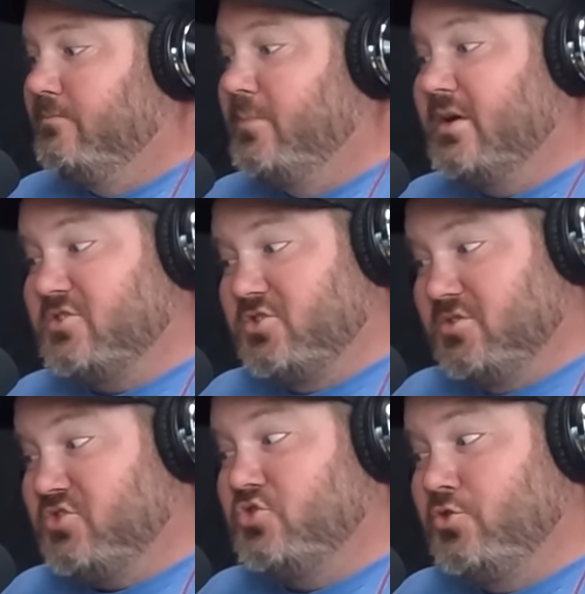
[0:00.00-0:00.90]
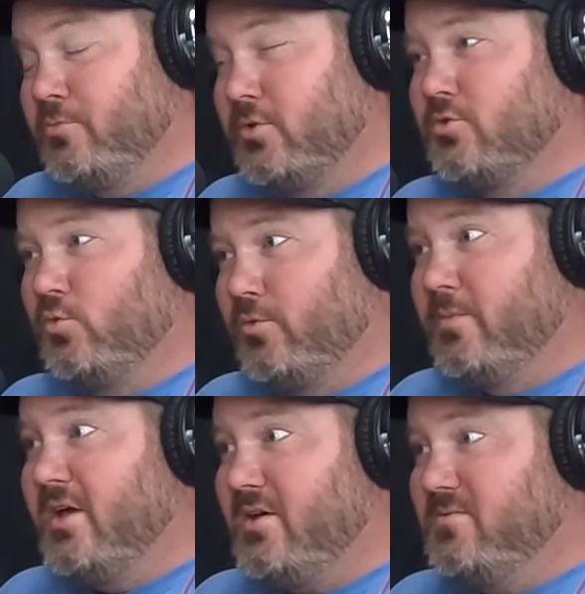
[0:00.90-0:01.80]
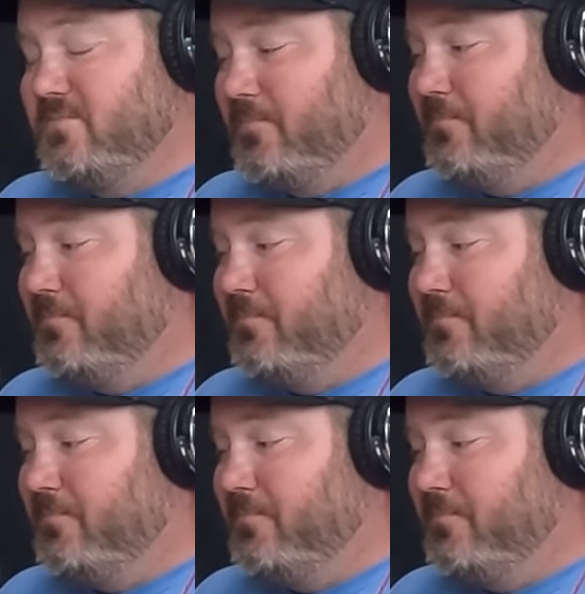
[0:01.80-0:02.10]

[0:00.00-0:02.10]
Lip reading: But it's a super cool bait.